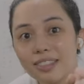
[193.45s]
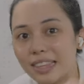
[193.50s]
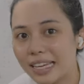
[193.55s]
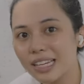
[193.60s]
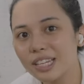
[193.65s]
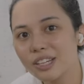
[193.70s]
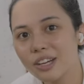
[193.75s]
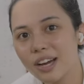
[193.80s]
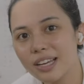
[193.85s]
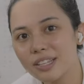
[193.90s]

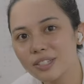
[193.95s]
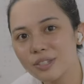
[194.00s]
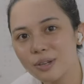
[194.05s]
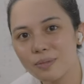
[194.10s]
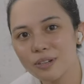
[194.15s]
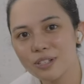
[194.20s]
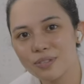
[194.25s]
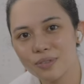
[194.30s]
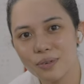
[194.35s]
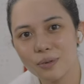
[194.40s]
Thank you guys so
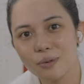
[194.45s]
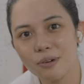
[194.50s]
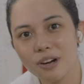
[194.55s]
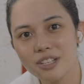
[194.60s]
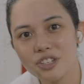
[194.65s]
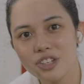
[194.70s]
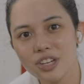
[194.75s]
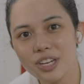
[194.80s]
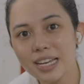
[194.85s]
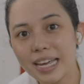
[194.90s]
much for
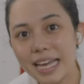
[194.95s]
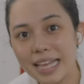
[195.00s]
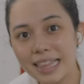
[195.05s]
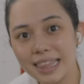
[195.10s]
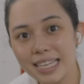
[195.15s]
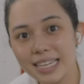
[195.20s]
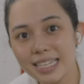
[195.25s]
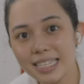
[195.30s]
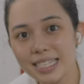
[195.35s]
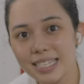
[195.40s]
watching,
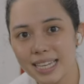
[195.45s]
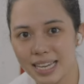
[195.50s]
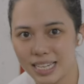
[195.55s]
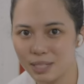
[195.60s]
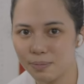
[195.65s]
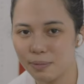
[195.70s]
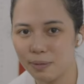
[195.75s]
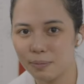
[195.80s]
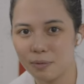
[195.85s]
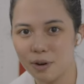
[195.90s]
and this
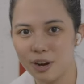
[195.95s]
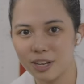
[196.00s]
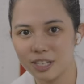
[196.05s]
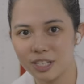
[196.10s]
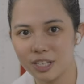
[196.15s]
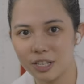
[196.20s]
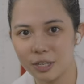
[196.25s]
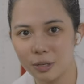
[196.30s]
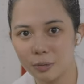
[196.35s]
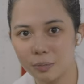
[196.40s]
has been brought
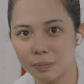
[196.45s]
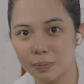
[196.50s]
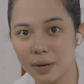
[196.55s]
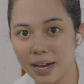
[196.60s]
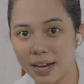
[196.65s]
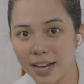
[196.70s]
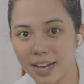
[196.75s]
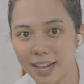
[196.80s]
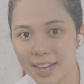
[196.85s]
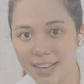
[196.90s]
to you
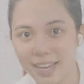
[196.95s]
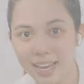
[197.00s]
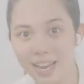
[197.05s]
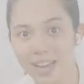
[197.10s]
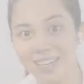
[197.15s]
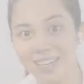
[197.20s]
by